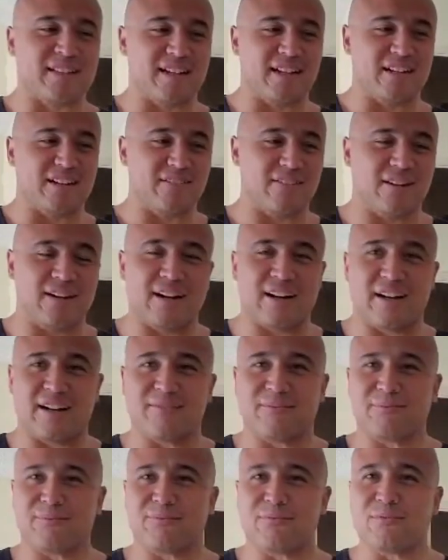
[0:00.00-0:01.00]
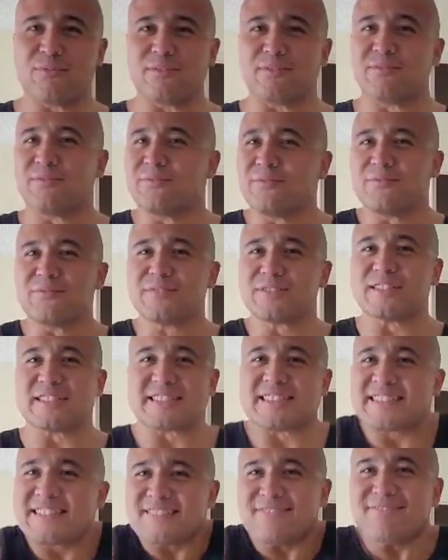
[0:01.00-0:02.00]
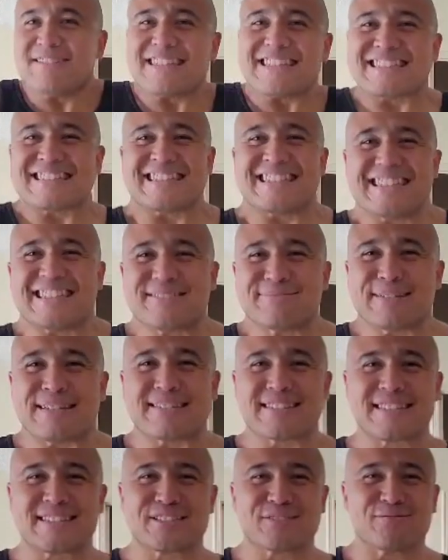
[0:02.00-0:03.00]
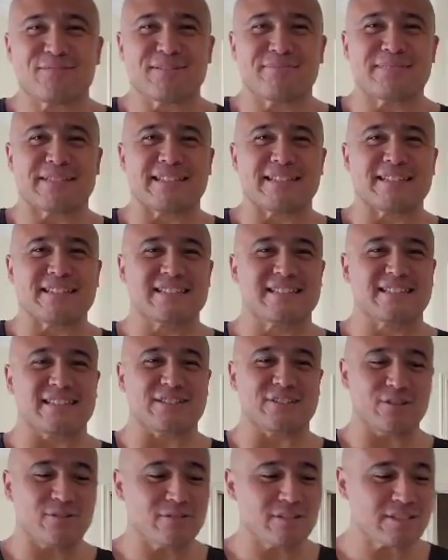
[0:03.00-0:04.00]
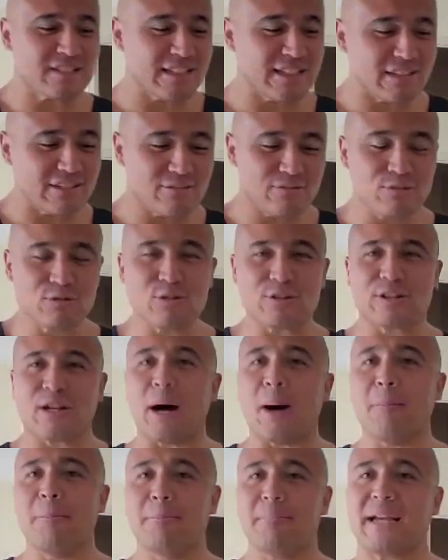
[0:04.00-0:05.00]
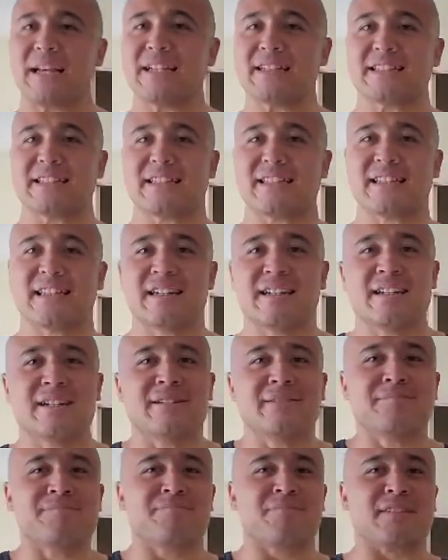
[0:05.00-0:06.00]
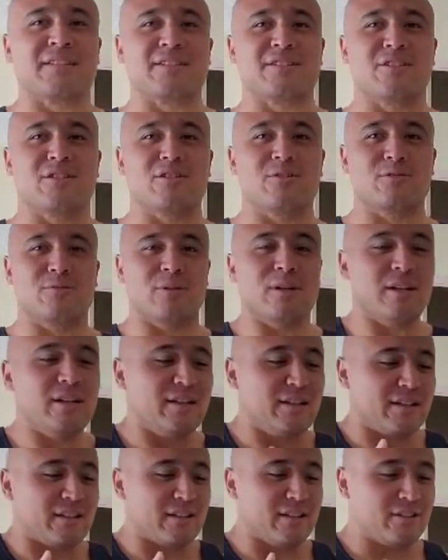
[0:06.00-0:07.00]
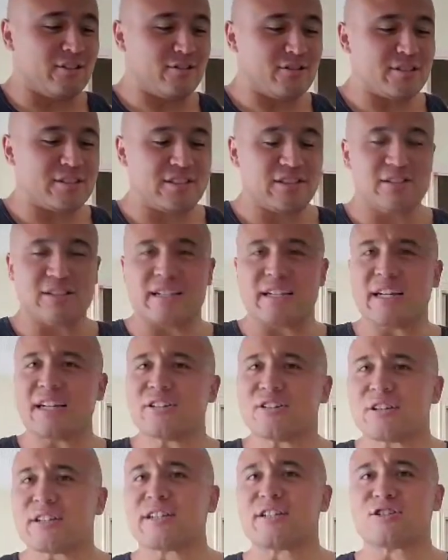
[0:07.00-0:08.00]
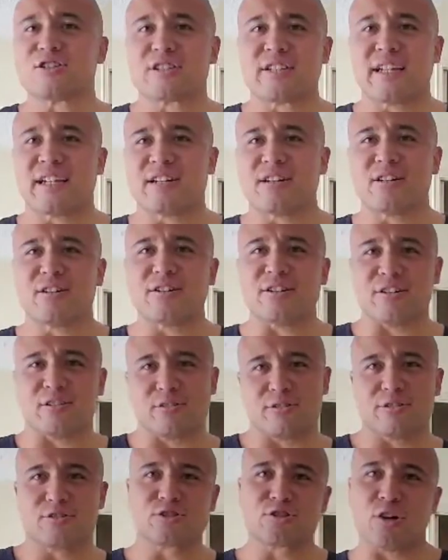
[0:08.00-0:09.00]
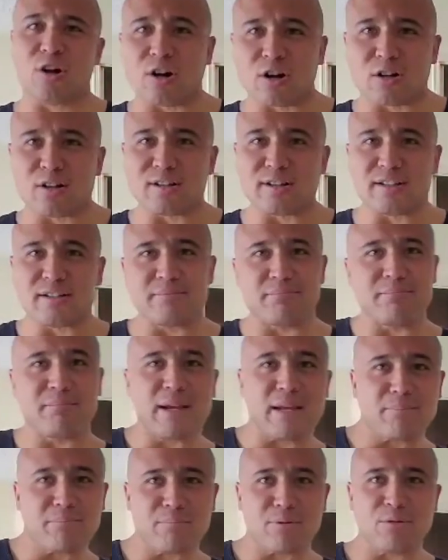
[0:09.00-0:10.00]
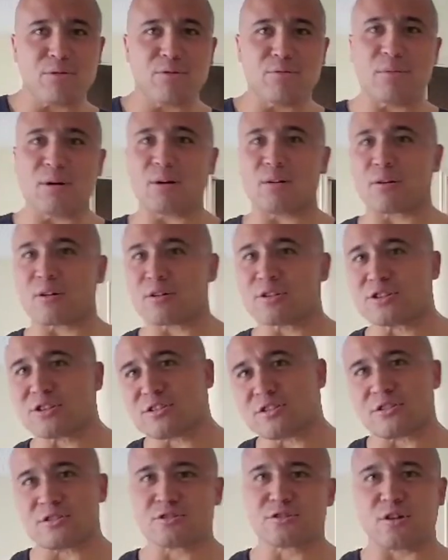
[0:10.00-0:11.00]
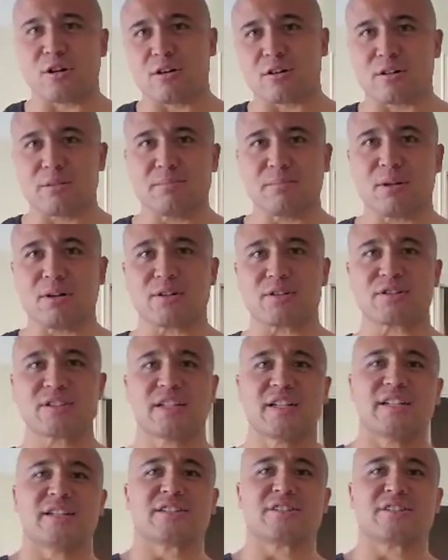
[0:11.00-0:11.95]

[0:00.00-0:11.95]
Now, I'm just so excited about this one because the donuts here look amazing. So, the donuts here, they got like your standard, you know, your chocolate, maple bars, chocolate bars.